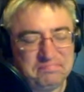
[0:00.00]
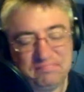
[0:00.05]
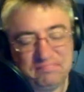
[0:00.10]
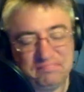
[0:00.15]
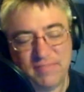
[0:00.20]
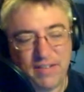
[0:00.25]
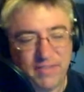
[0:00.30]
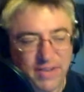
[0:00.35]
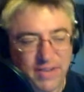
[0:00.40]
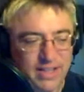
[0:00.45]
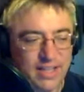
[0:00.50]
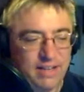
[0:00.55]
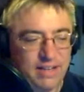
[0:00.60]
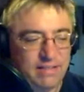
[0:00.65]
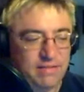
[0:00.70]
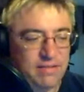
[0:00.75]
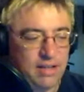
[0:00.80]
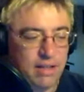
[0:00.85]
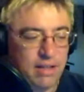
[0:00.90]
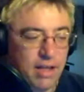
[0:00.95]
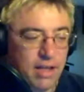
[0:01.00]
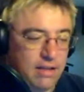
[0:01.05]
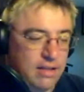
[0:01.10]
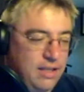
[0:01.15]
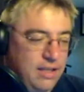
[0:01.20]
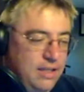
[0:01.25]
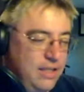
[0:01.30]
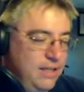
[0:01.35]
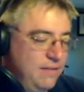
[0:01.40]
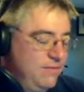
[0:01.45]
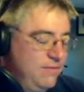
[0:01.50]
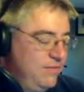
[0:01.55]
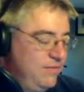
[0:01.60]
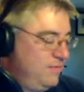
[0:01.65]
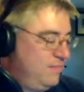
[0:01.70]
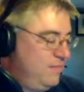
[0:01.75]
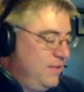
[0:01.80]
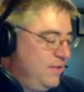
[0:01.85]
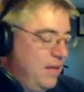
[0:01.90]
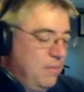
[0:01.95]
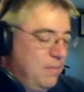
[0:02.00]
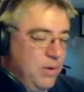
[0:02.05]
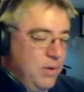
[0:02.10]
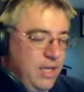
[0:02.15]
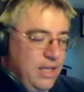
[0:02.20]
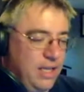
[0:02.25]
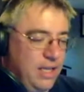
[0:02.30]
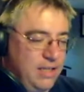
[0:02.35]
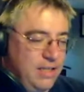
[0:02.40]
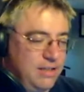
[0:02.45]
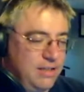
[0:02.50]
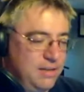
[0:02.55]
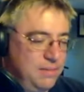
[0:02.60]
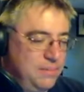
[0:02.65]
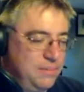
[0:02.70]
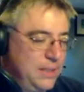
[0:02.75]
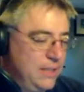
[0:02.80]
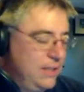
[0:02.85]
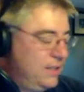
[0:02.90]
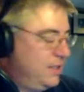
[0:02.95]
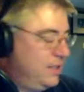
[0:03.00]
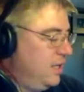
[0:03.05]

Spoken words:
I've had that a lot lately. A lot more than I'd like to admit.